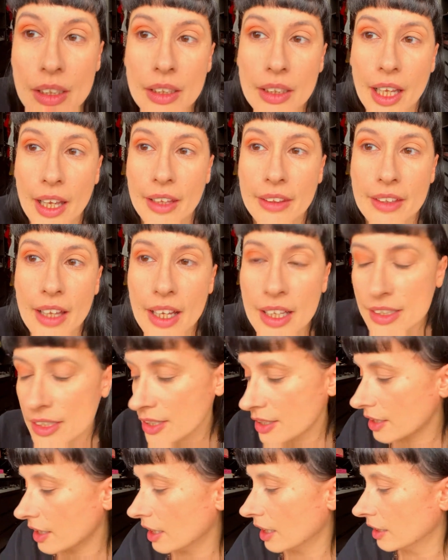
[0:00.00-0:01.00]
Like that.
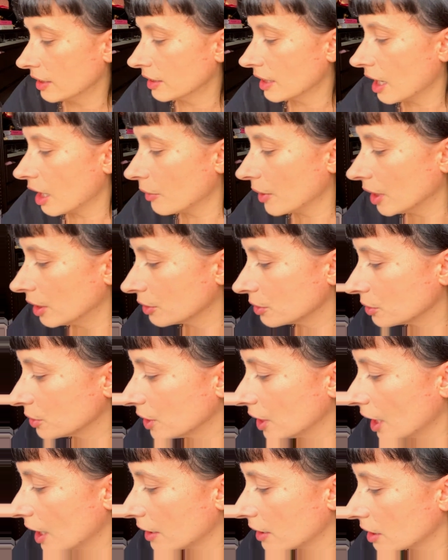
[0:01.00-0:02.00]
And now I'll do
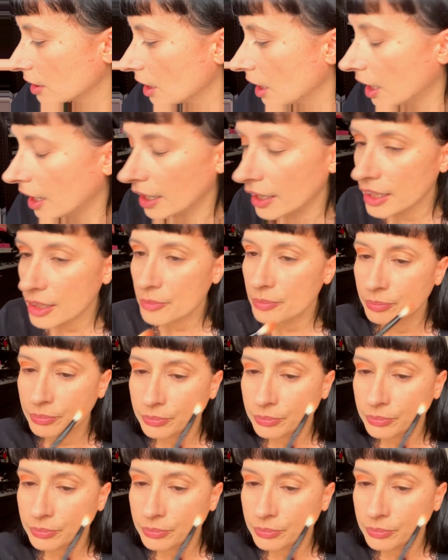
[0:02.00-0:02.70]
the other eye.